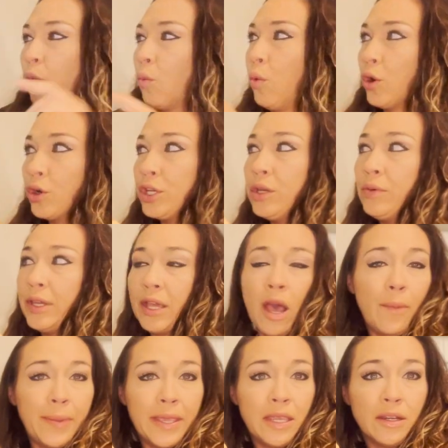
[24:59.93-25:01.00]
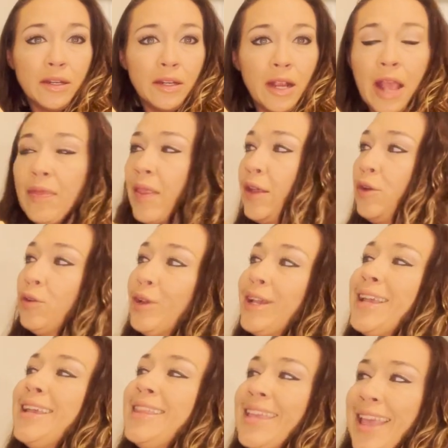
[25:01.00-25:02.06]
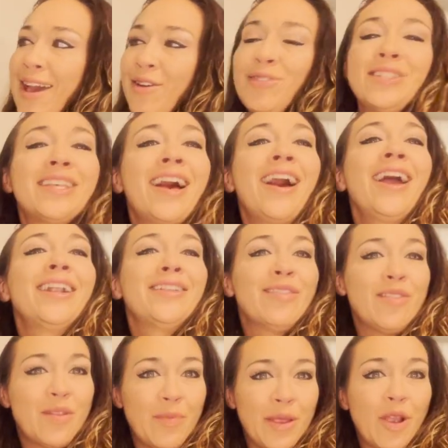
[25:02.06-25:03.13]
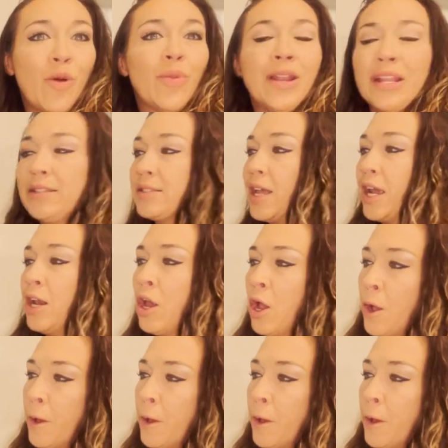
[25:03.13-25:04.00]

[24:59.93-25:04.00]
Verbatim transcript: Were you up here? And then you're looking at the outside and the big open inside.